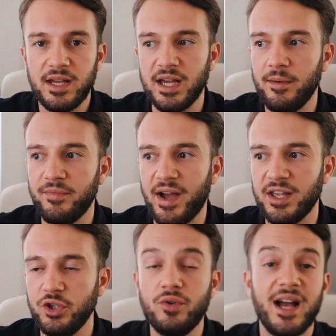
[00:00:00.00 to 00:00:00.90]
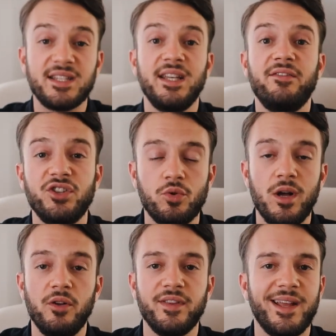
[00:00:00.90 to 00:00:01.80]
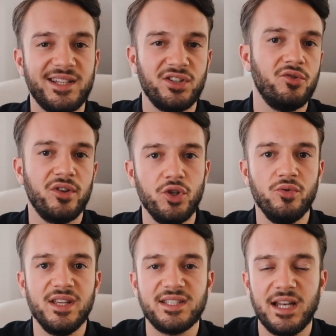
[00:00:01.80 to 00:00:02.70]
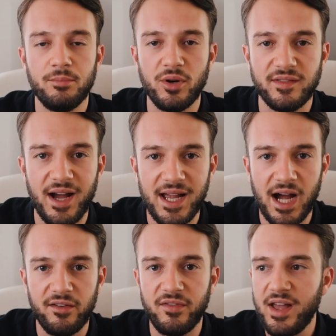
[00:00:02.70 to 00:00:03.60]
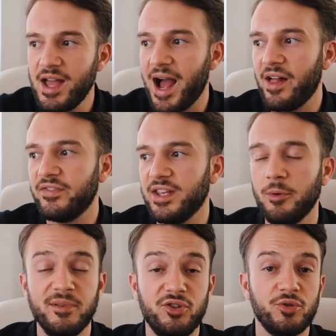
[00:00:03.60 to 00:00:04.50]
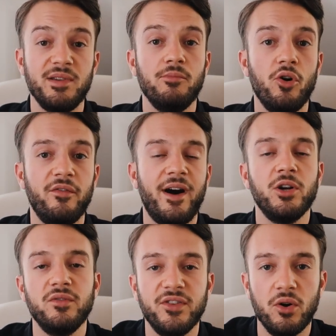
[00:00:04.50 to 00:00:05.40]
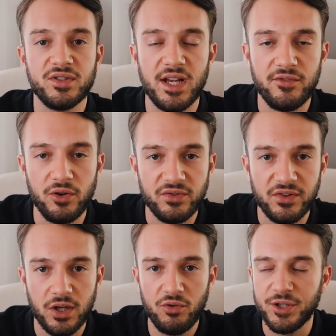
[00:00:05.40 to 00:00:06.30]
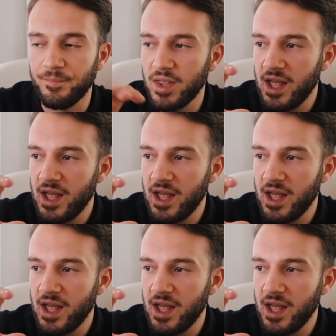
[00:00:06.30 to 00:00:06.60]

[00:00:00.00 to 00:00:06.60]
that you guys can leverage as well, then that's another unique selling point that I have, and it'll be just be more value for those that enroll into the coaching.